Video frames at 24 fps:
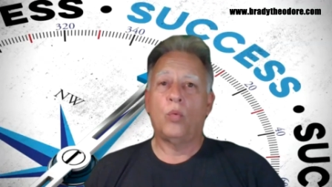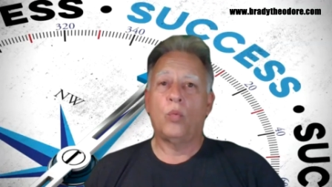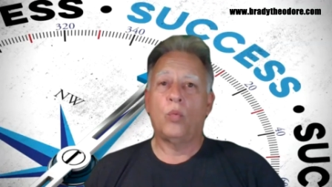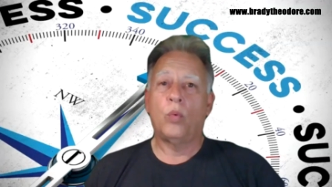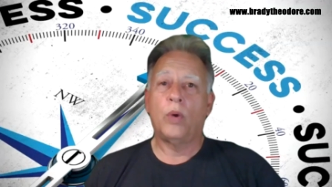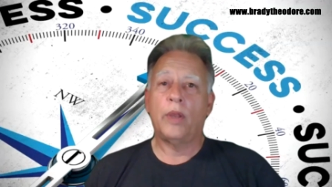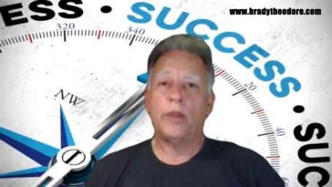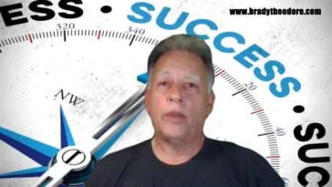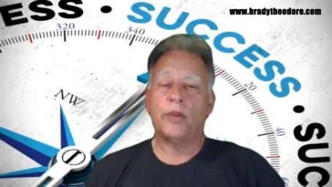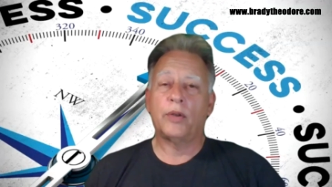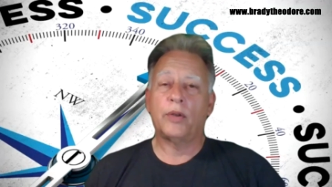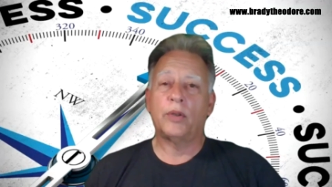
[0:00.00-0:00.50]

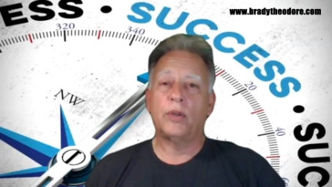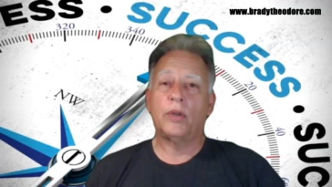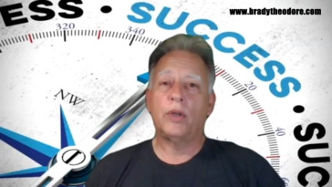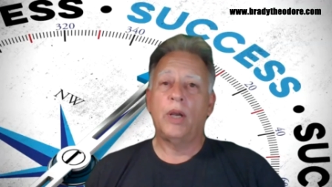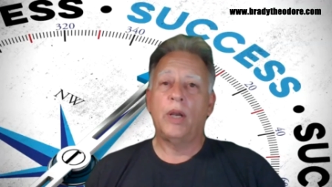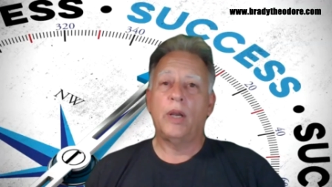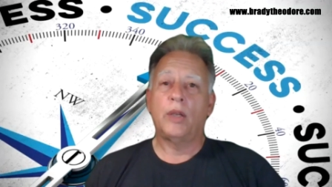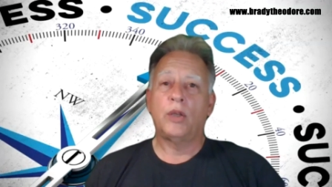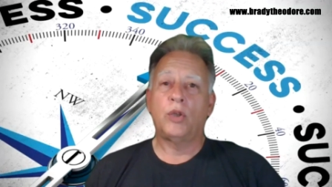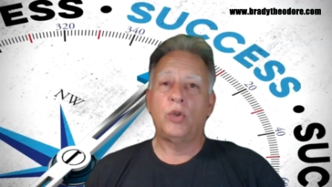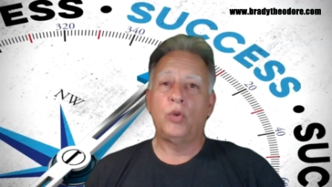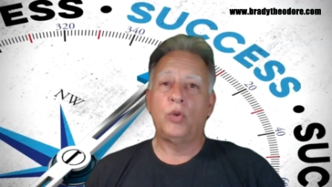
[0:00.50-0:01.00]
whether
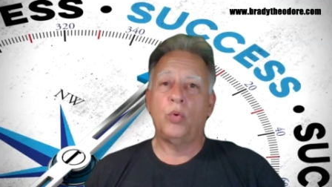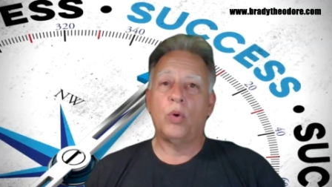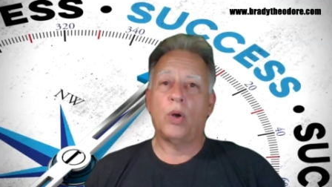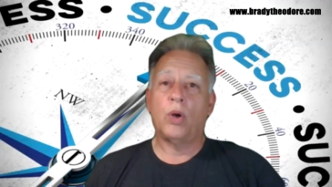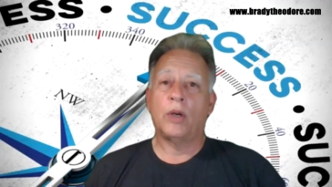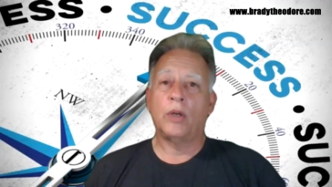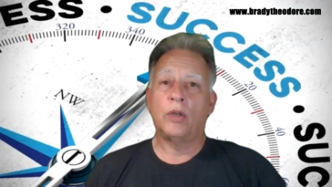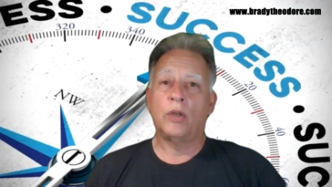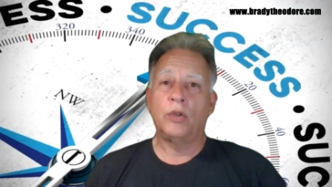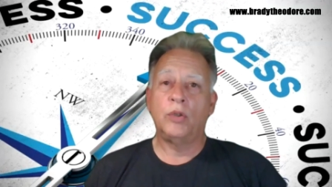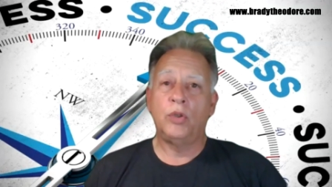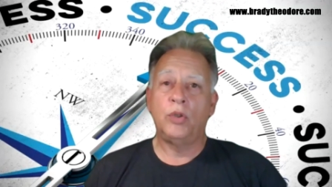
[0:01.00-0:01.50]
you
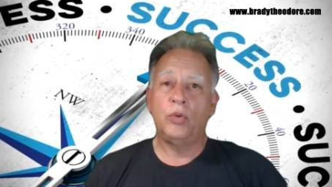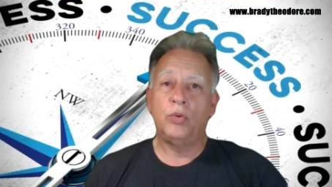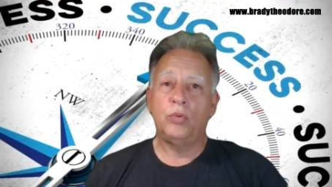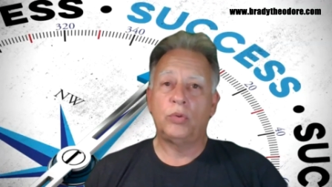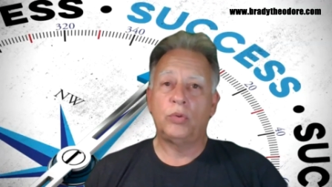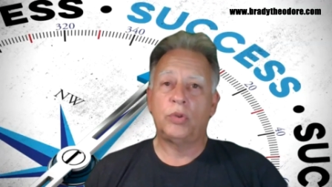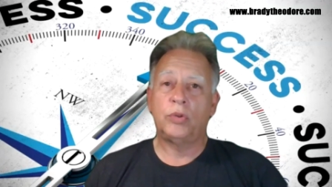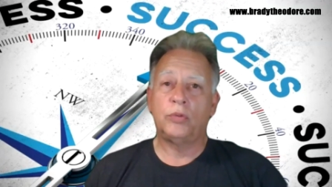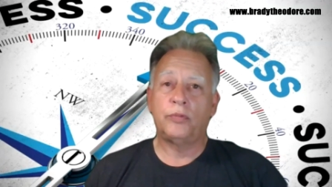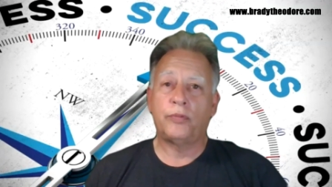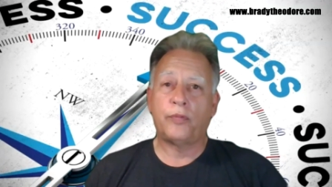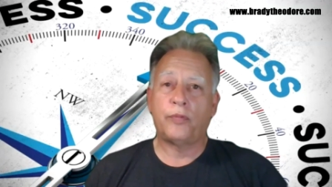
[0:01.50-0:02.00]
are new
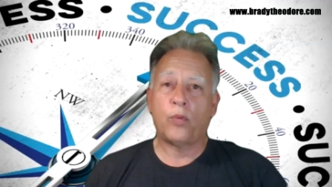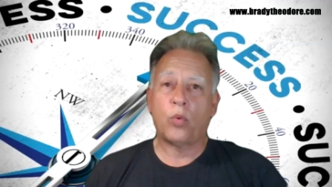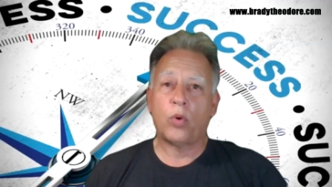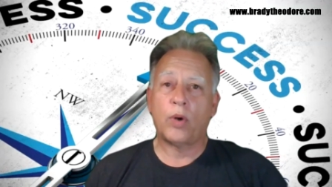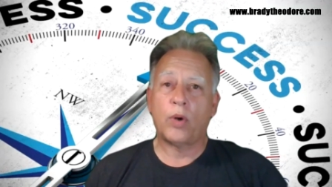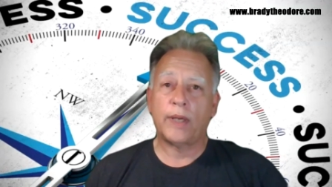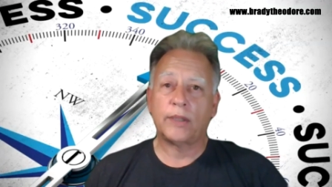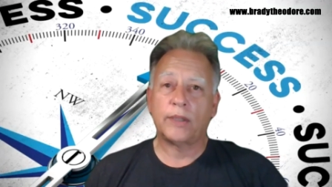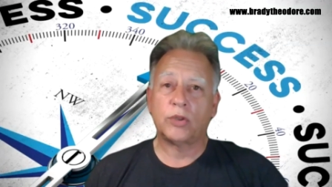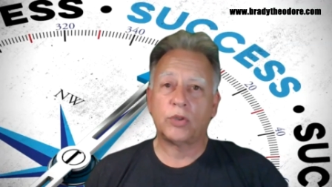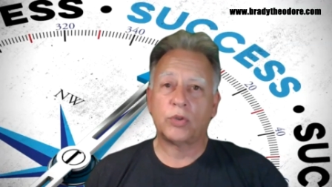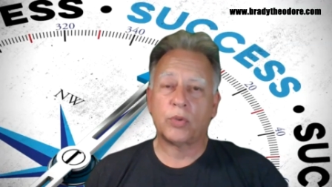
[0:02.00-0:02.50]
to
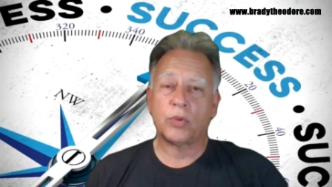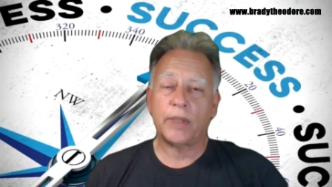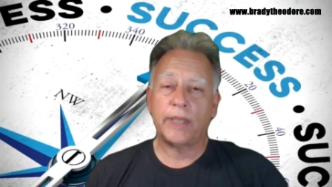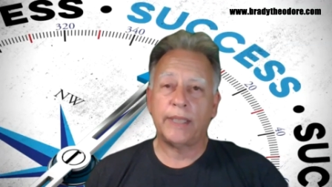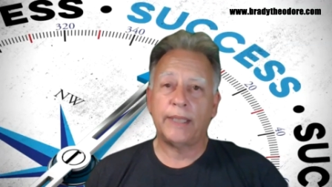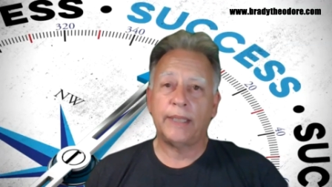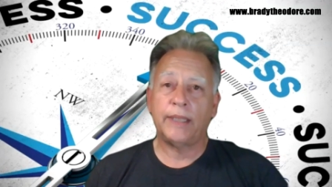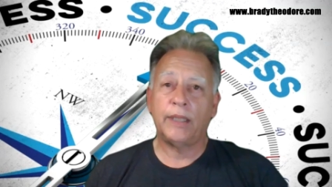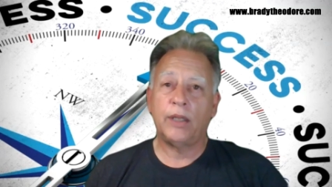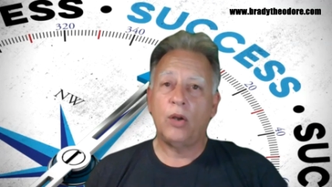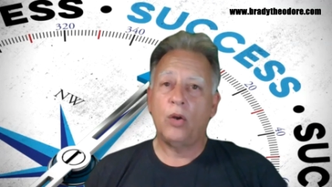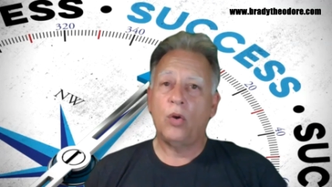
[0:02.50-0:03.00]
forex
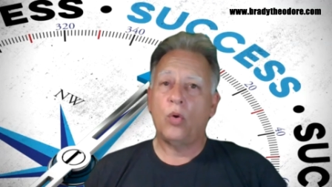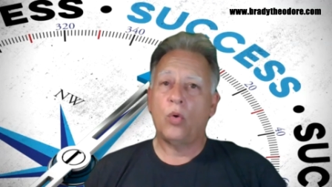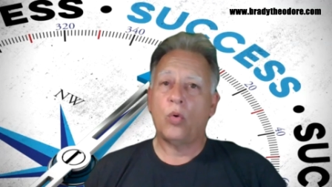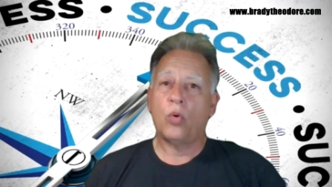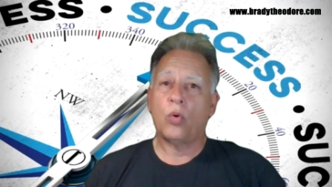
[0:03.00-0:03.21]
trading